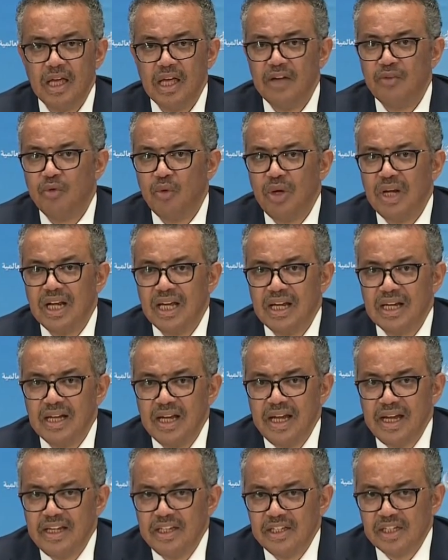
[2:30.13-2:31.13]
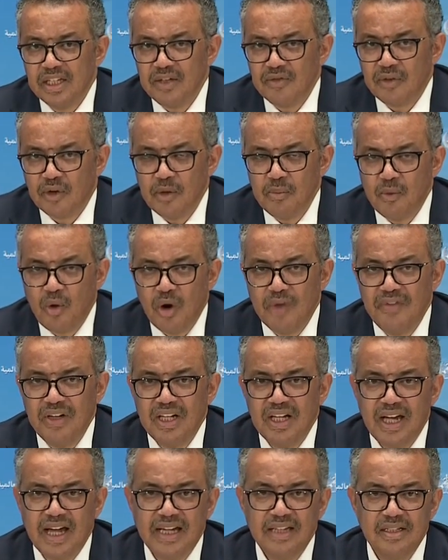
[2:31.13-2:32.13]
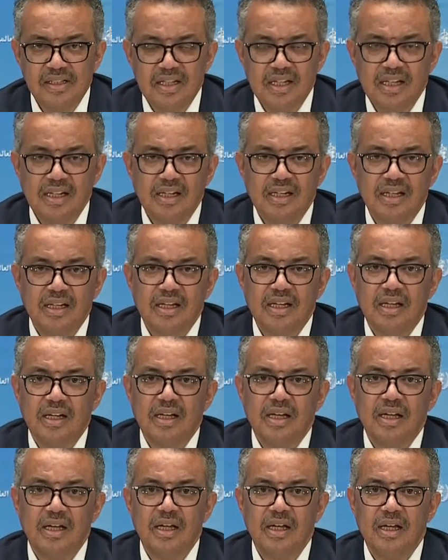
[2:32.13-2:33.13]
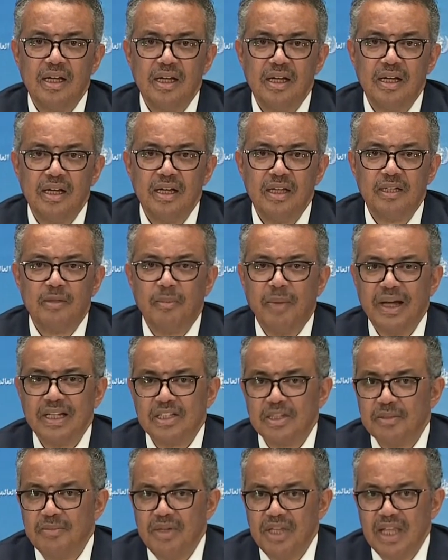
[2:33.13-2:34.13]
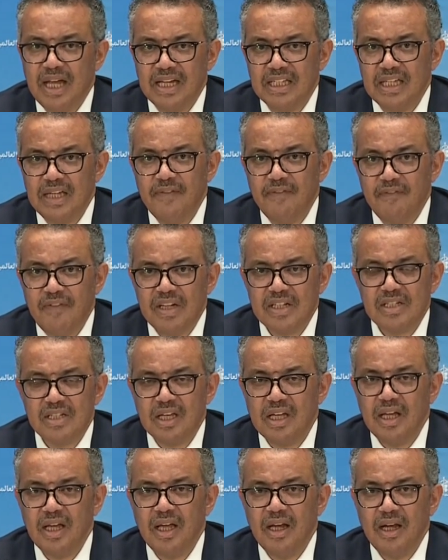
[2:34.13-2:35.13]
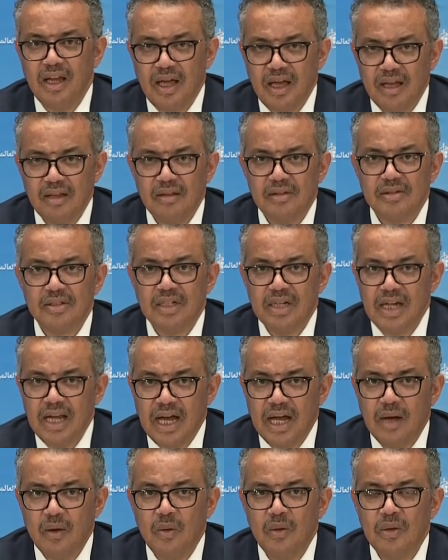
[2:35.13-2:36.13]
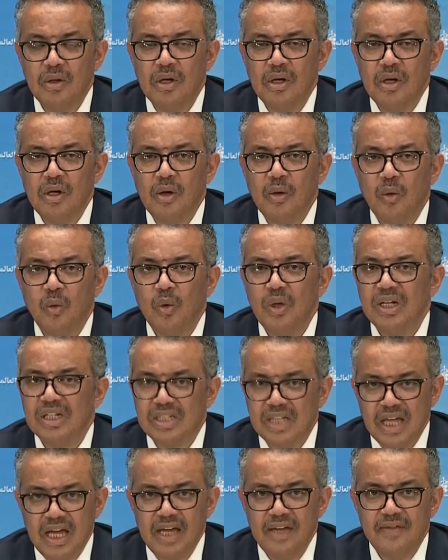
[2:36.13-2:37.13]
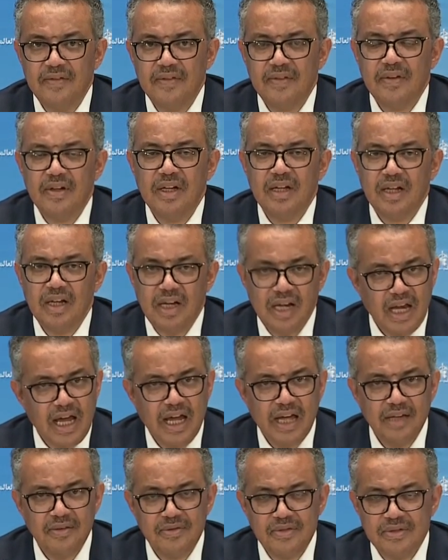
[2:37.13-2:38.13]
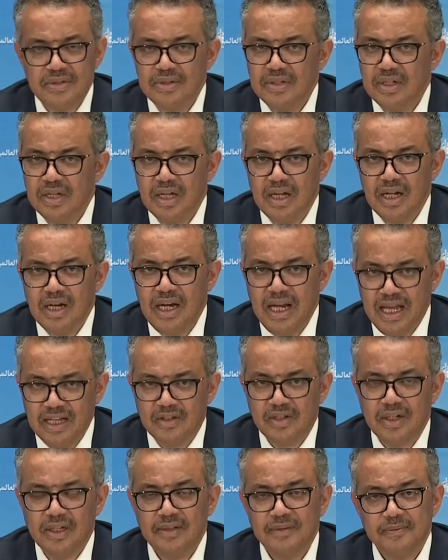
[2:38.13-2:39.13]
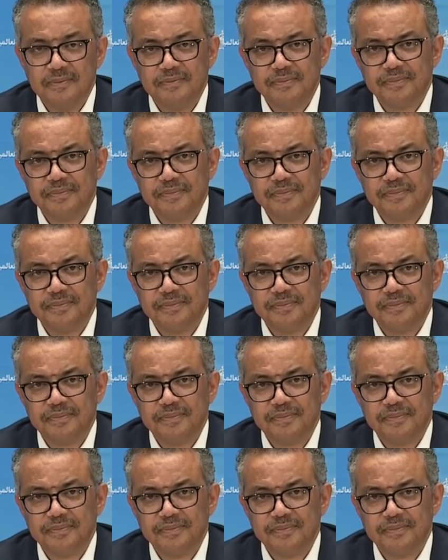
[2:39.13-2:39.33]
If we learn anything from COVID 19, it must be that investing in health now will save lives later.